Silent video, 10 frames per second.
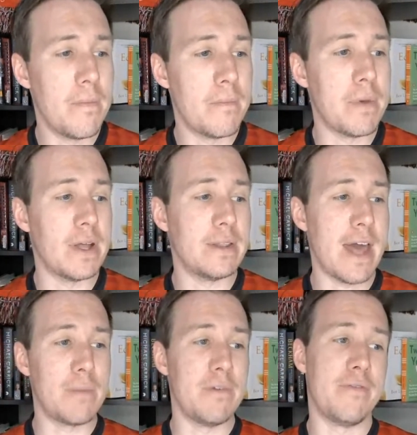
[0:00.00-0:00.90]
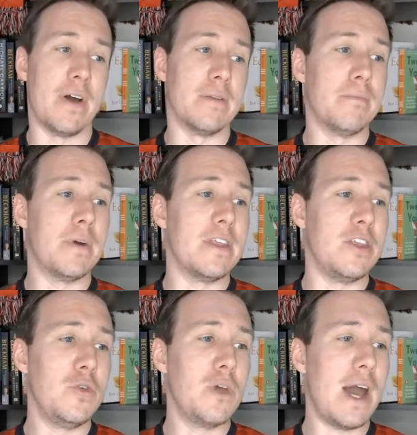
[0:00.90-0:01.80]
But that'll be fun. But
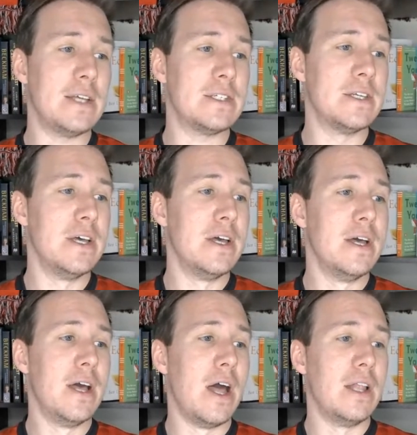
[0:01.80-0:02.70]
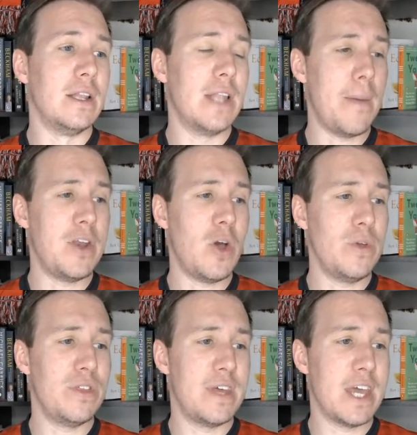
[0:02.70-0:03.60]
you guys, let me know what
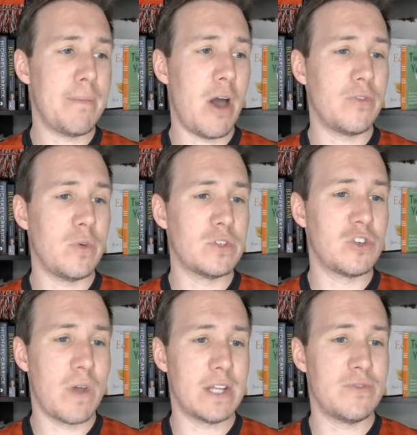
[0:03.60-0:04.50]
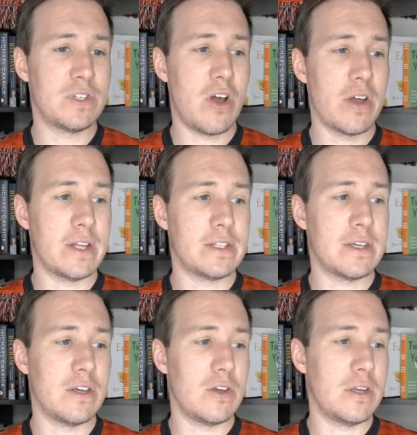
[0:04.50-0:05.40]
you think about those transfer targets.
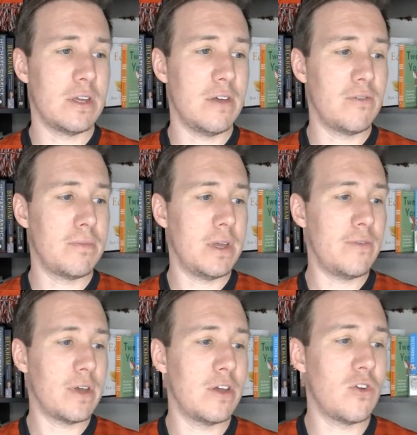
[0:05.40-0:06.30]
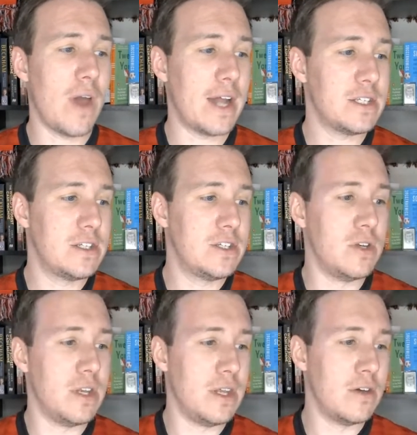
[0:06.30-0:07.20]
Can give a congrats to
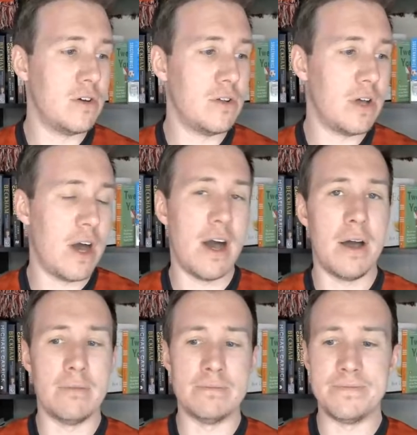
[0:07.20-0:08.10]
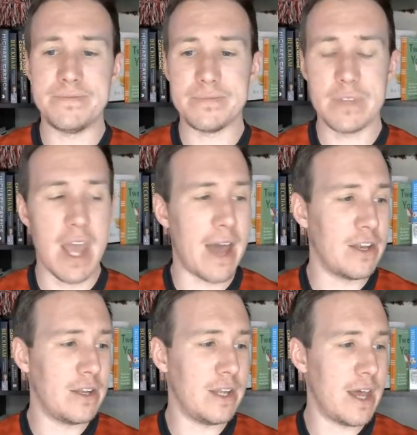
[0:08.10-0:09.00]
Neil. Yeah,
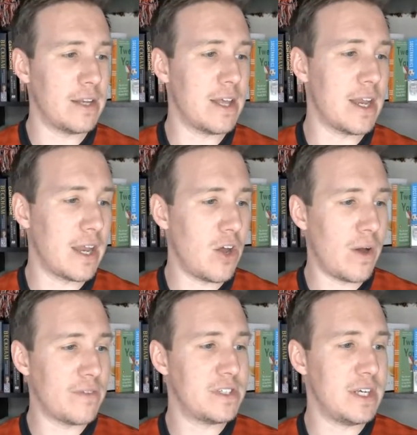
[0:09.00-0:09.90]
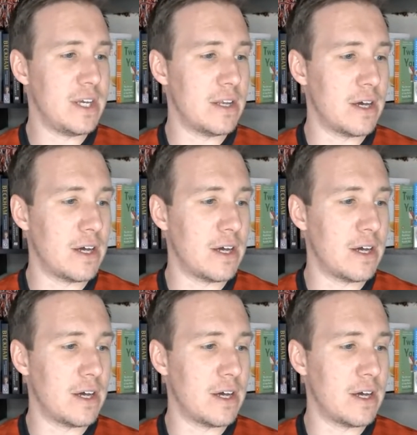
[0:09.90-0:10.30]
Danny, I know I've seen